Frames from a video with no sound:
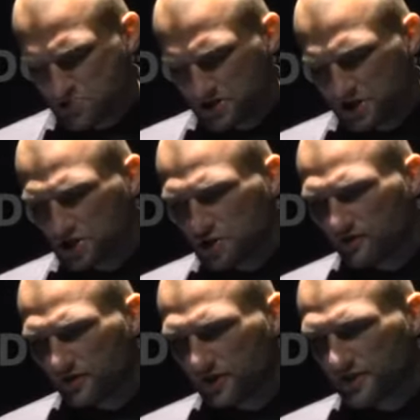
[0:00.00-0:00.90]

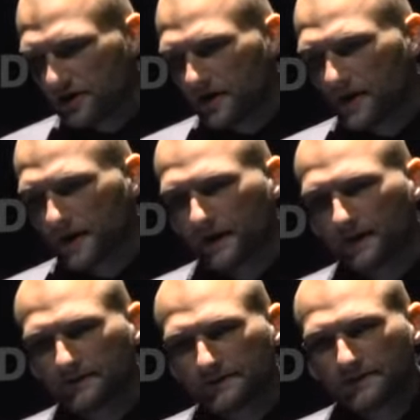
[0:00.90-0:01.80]
changeover within Al-Qaeda.
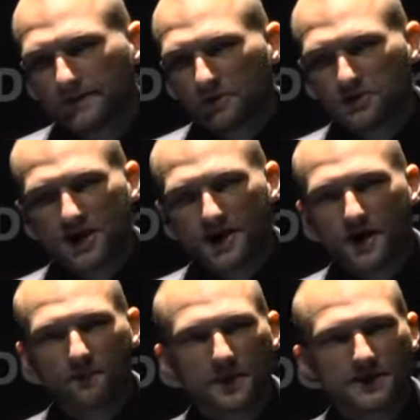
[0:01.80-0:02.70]
Much like
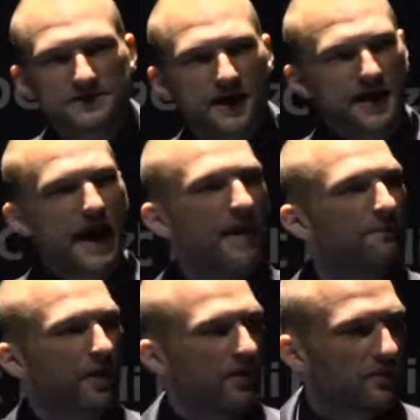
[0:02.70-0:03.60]
companies like
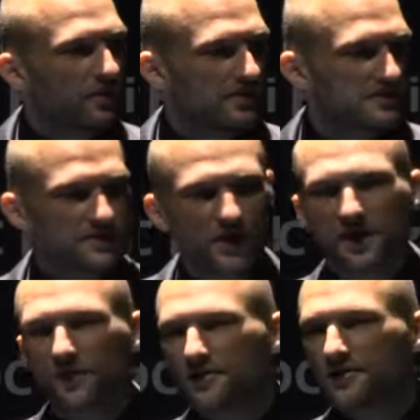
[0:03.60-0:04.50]
Apple will
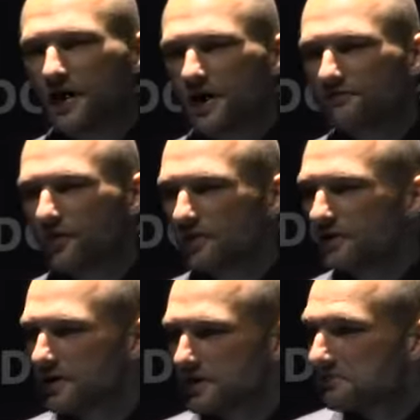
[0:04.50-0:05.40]
struggle with their iPhone
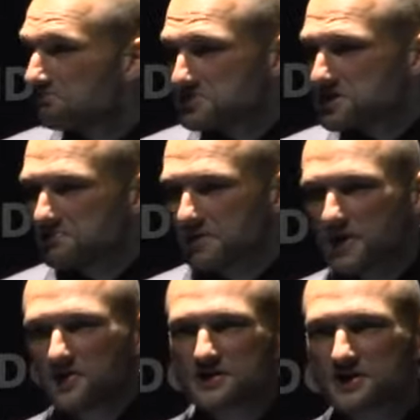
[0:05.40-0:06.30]
simply
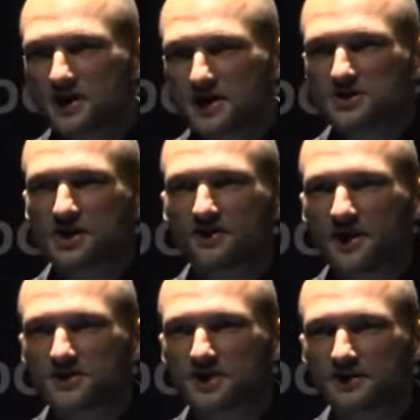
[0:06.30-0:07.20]
because in the next
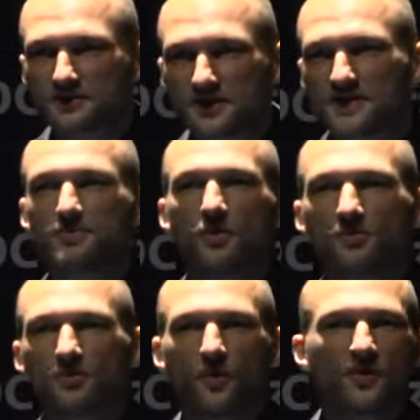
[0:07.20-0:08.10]
generation, kids won't
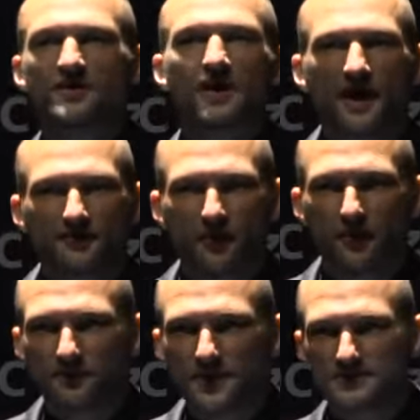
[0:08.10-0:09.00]
want the
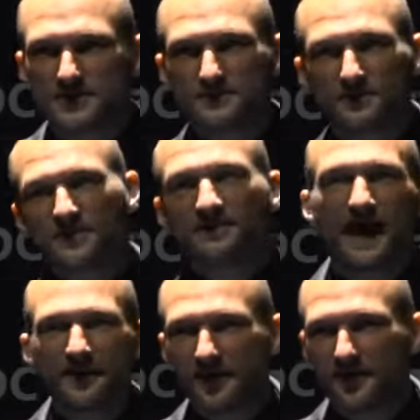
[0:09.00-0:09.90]
iPhone because that's what the
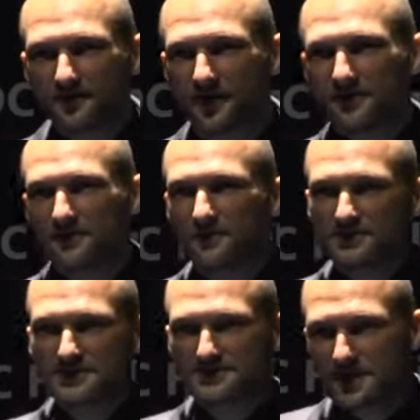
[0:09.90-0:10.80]
dad had, right? Who
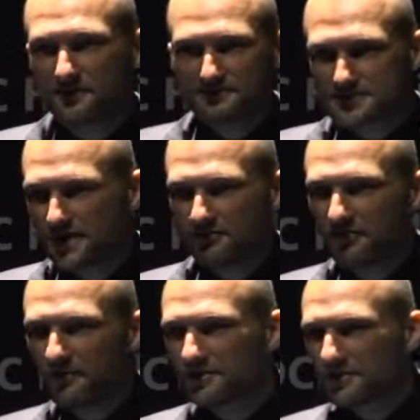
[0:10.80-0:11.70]
wants the same cell
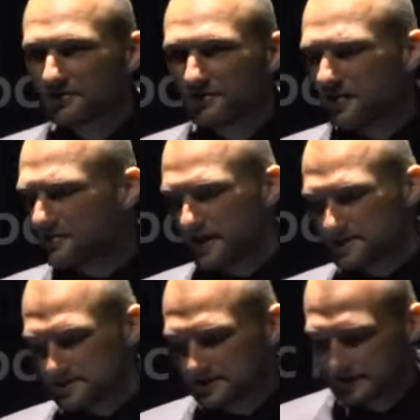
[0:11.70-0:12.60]
phone that the father
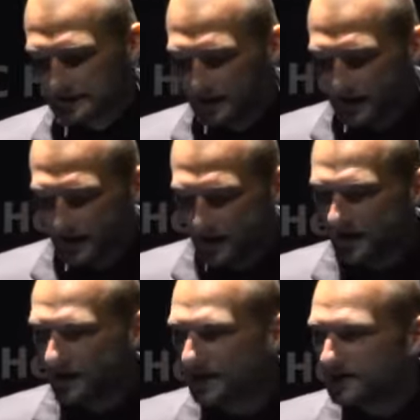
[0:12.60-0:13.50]
has?
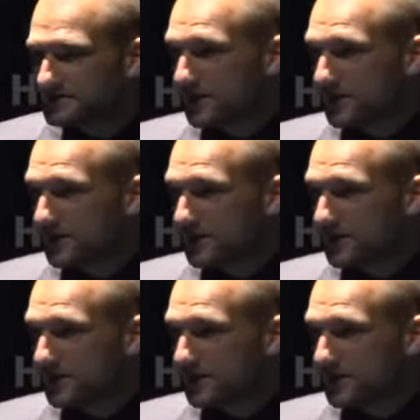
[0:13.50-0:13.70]
And it's a